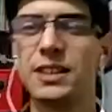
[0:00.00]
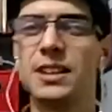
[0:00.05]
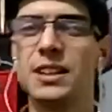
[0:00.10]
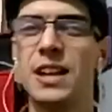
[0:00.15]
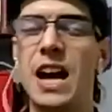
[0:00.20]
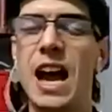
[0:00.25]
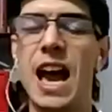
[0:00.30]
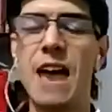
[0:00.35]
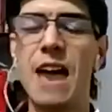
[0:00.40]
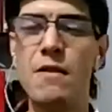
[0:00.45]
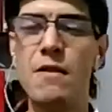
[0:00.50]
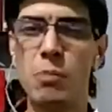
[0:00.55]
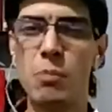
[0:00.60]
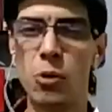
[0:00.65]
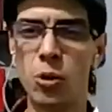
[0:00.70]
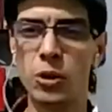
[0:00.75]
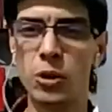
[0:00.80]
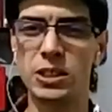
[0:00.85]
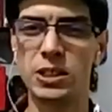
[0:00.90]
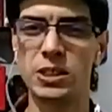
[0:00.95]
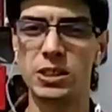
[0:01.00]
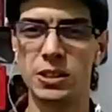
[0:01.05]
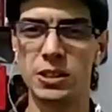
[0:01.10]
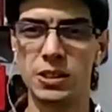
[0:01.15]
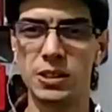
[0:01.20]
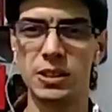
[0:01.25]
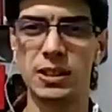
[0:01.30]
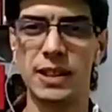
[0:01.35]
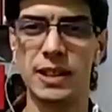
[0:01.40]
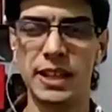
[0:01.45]
I have books
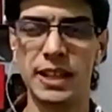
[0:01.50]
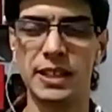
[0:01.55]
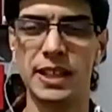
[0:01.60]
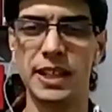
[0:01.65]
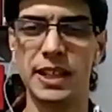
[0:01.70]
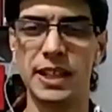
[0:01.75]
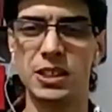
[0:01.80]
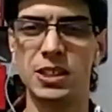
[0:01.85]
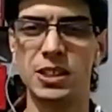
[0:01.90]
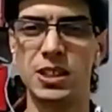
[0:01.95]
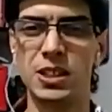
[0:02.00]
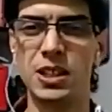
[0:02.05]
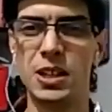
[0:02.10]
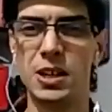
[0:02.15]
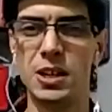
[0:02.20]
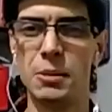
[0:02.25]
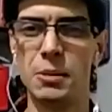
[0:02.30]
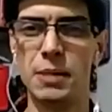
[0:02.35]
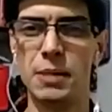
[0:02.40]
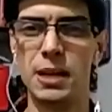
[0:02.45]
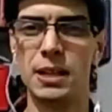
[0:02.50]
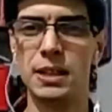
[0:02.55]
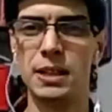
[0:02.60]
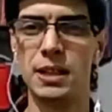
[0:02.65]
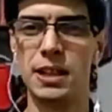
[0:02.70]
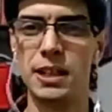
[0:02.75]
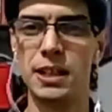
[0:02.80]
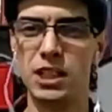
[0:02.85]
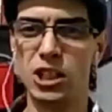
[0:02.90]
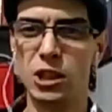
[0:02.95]
like that, but
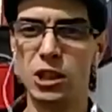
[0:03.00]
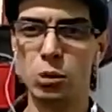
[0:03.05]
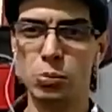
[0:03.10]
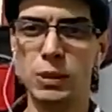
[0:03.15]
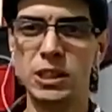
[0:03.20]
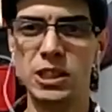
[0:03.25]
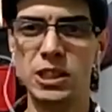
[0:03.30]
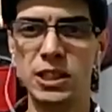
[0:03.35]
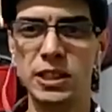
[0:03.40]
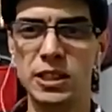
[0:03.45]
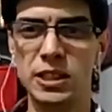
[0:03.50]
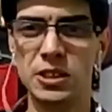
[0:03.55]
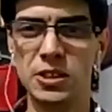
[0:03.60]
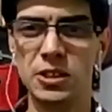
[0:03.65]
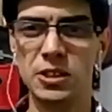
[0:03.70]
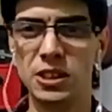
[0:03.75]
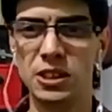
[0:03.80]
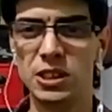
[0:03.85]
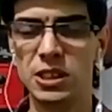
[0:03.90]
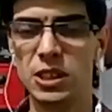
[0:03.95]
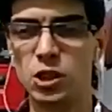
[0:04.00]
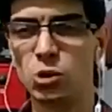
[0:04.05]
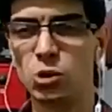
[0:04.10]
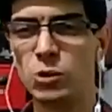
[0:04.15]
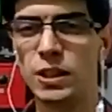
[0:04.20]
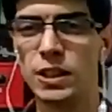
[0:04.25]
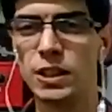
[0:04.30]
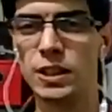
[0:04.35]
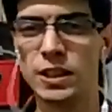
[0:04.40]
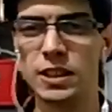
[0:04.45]
especially not this
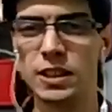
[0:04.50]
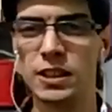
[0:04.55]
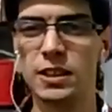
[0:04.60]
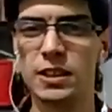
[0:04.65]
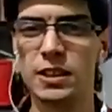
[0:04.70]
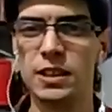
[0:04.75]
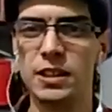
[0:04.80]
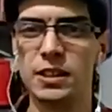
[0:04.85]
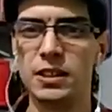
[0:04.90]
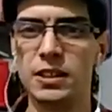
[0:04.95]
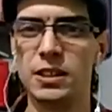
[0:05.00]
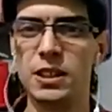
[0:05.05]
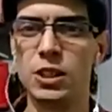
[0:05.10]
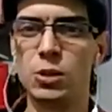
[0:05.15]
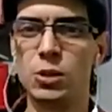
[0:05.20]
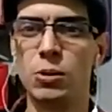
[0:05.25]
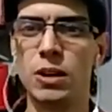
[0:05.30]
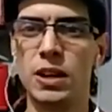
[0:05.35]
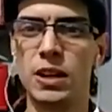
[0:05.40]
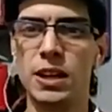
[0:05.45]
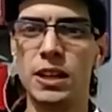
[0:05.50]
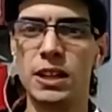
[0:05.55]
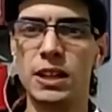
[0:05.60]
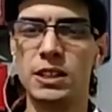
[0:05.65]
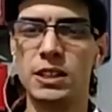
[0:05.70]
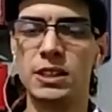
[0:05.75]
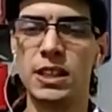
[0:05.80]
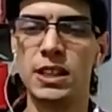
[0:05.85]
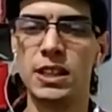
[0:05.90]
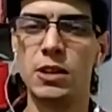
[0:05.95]
one. This one,
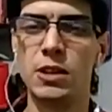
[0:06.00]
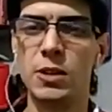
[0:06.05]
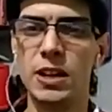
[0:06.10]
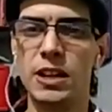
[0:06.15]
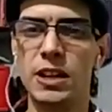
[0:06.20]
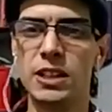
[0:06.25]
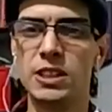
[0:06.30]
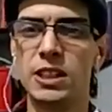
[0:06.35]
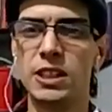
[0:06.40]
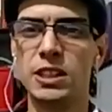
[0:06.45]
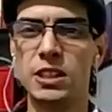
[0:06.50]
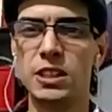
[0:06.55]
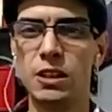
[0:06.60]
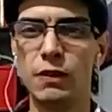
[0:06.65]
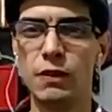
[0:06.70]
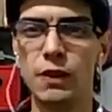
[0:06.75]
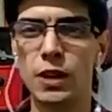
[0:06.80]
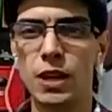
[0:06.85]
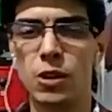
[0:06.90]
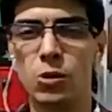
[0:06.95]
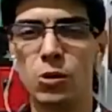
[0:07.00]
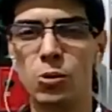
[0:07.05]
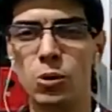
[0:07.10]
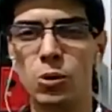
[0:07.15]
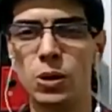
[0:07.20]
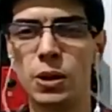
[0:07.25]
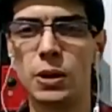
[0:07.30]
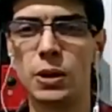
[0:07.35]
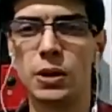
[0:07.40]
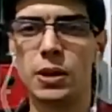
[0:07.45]
it's a really scientific
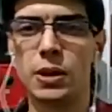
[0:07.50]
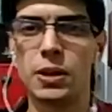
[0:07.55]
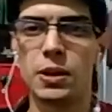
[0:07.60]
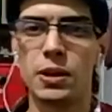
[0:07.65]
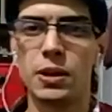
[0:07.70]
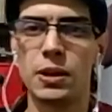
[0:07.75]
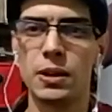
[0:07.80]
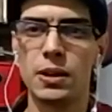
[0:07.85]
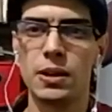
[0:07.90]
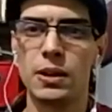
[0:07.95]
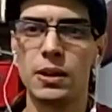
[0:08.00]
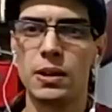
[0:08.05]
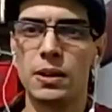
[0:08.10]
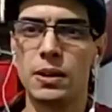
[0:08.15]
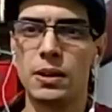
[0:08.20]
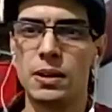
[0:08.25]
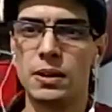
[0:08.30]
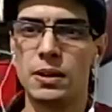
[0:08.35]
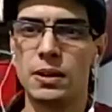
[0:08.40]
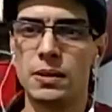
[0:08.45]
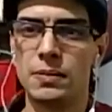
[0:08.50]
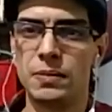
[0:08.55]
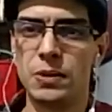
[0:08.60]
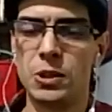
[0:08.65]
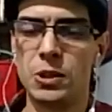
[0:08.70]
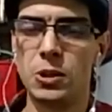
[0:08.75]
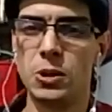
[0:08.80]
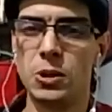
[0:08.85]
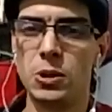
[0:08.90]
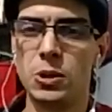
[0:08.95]
work.
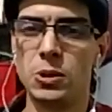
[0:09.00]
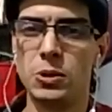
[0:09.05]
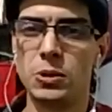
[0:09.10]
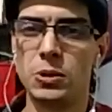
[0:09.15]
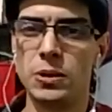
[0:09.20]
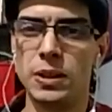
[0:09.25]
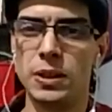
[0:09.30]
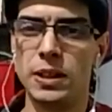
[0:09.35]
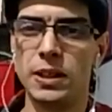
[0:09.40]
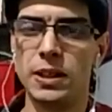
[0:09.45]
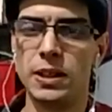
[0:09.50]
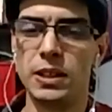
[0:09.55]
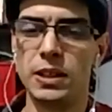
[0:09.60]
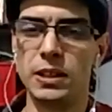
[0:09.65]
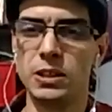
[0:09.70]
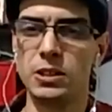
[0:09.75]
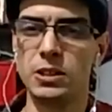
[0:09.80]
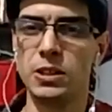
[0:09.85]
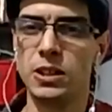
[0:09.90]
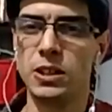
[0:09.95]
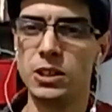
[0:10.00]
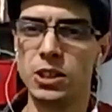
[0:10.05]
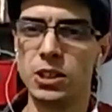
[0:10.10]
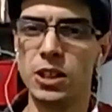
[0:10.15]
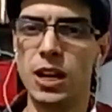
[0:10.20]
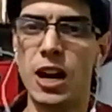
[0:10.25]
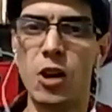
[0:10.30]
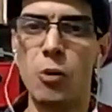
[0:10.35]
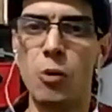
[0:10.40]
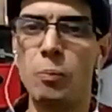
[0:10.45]
So it's not
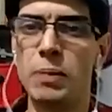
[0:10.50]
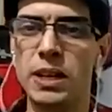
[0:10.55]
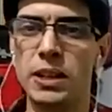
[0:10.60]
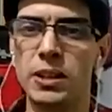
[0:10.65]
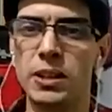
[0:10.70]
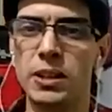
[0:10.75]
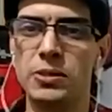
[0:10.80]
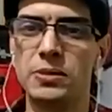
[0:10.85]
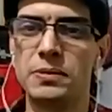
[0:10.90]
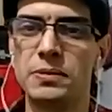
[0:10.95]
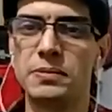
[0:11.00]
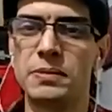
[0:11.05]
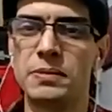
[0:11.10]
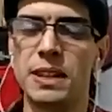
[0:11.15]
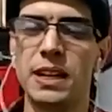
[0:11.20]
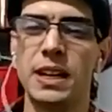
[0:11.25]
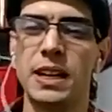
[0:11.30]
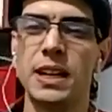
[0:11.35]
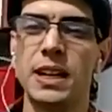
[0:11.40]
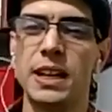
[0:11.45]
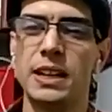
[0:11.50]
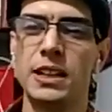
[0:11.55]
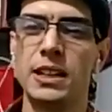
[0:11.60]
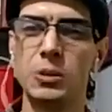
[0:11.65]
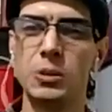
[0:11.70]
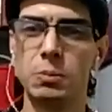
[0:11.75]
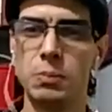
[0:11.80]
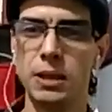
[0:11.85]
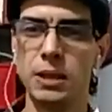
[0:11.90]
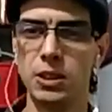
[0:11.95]
opinion. I
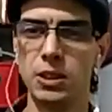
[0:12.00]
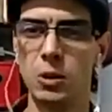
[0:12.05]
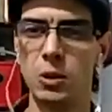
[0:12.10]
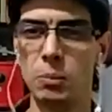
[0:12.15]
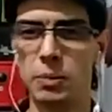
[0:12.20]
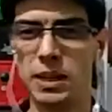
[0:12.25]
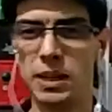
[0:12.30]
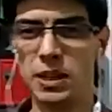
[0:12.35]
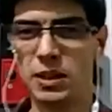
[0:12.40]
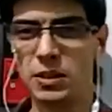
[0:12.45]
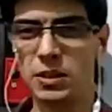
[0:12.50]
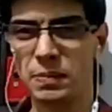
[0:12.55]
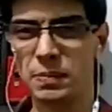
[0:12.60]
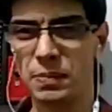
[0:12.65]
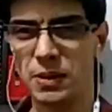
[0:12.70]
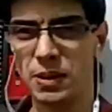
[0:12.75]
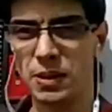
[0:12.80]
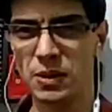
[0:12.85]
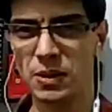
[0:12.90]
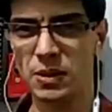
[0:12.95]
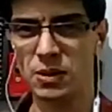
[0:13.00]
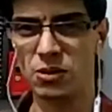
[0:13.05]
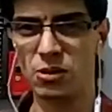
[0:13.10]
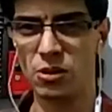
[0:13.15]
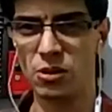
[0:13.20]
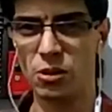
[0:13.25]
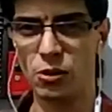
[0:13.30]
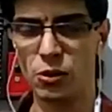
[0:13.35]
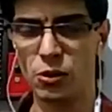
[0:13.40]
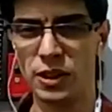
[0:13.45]
don't put opinion
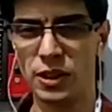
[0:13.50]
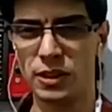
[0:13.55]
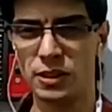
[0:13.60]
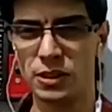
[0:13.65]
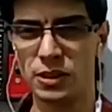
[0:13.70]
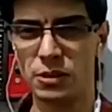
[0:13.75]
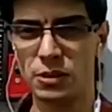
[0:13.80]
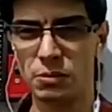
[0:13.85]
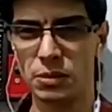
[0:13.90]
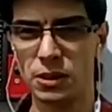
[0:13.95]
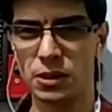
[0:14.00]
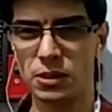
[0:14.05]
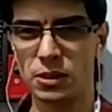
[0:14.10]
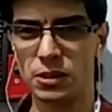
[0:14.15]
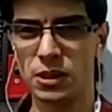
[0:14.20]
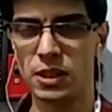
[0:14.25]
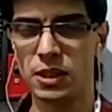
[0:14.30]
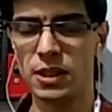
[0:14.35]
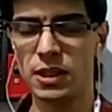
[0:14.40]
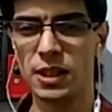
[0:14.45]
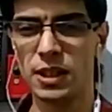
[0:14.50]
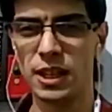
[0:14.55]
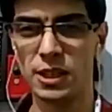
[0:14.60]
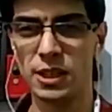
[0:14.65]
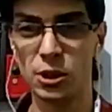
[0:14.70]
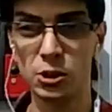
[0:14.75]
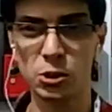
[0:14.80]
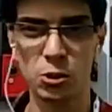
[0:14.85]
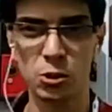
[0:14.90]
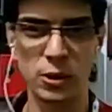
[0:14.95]
on things because I
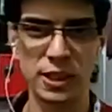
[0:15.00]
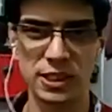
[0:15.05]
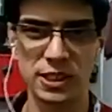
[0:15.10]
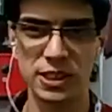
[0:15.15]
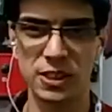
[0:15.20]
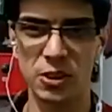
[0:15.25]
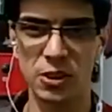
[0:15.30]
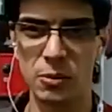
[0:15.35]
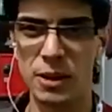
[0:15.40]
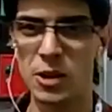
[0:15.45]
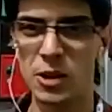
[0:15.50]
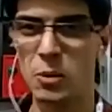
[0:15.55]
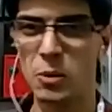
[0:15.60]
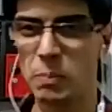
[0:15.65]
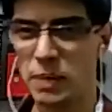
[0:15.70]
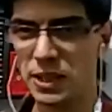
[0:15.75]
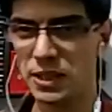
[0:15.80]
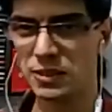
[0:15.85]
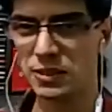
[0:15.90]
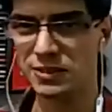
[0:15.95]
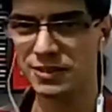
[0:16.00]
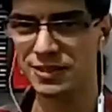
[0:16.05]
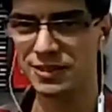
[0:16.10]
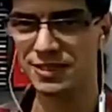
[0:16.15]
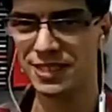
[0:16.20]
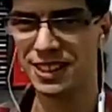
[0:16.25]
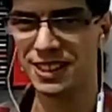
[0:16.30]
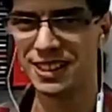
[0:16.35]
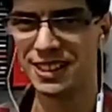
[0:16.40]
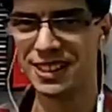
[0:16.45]
don't trust on my opinion.
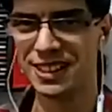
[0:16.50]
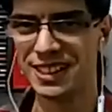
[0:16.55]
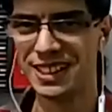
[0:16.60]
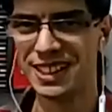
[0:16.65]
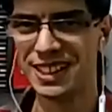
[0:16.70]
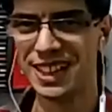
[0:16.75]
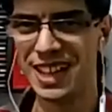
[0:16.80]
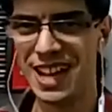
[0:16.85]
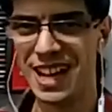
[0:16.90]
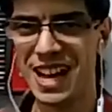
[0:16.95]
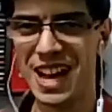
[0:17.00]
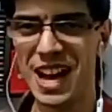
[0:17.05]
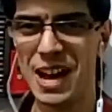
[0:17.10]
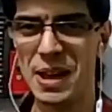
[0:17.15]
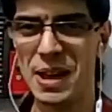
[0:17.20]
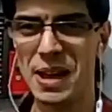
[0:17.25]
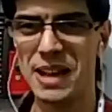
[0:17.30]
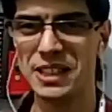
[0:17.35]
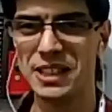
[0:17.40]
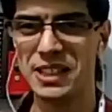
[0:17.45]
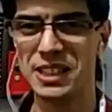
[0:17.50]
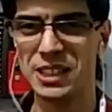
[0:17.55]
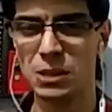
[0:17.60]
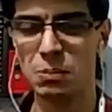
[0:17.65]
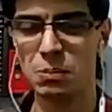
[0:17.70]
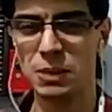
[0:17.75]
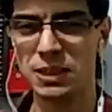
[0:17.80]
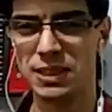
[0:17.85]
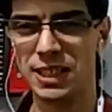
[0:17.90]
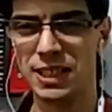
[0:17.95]
I
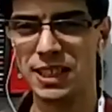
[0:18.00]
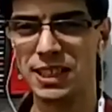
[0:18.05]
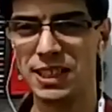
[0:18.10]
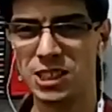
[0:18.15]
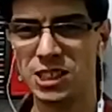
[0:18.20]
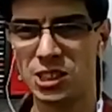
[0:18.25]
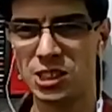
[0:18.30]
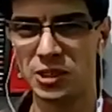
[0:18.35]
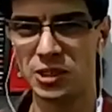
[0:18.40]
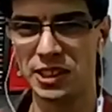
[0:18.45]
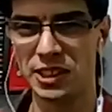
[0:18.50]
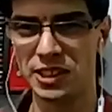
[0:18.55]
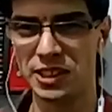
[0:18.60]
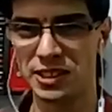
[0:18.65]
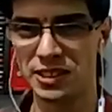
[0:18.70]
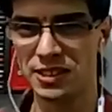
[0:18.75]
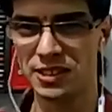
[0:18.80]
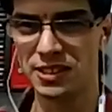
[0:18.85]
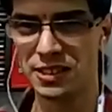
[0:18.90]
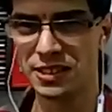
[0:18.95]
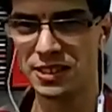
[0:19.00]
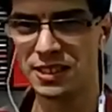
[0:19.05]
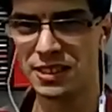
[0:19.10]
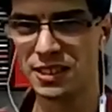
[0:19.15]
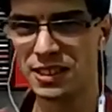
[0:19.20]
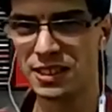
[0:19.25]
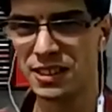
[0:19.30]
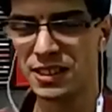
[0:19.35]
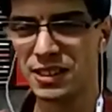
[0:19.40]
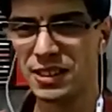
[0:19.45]
just put the history,
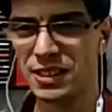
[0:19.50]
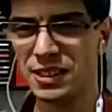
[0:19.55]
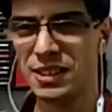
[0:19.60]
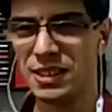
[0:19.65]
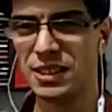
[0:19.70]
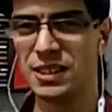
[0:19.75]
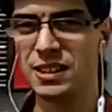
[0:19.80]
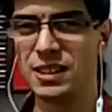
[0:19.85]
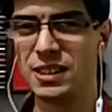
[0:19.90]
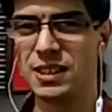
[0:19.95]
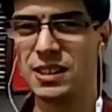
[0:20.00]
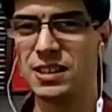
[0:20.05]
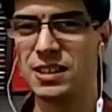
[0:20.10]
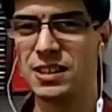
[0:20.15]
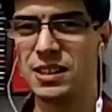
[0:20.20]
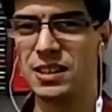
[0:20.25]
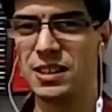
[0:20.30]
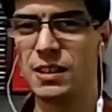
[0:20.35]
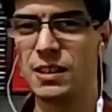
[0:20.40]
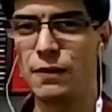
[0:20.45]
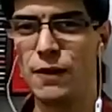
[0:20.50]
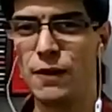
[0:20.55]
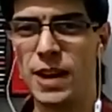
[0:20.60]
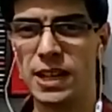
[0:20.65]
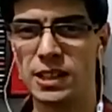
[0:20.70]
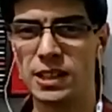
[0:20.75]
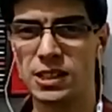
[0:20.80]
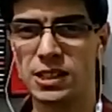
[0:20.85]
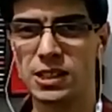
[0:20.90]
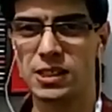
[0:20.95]
the
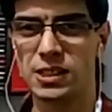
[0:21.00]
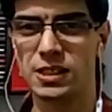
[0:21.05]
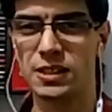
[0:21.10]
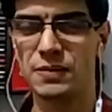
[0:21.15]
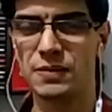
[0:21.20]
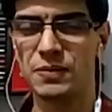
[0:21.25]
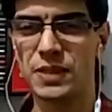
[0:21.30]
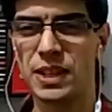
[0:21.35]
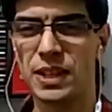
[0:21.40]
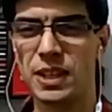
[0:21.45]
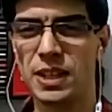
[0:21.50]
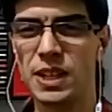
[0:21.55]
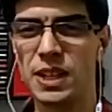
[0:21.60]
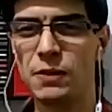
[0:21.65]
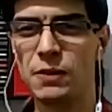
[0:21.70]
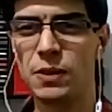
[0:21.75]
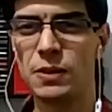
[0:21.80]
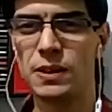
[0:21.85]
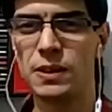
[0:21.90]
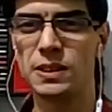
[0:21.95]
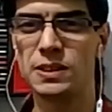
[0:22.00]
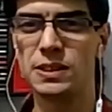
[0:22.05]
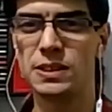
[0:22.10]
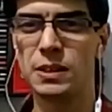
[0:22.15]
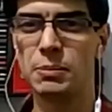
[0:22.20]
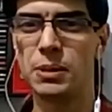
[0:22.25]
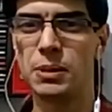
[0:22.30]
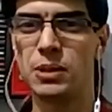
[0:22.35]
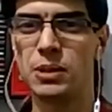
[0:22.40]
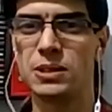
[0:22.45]
facts and reference
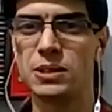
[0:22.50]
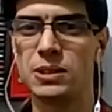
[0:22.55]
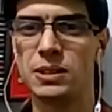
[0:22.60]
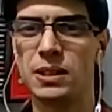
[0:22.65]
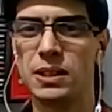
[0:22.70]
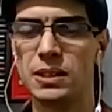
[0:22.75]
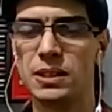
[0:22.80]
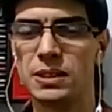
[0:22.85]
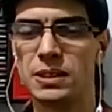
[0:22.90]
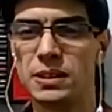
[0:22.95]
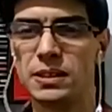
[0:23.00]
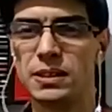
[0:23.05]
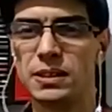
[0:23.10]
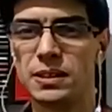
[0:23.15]
about them.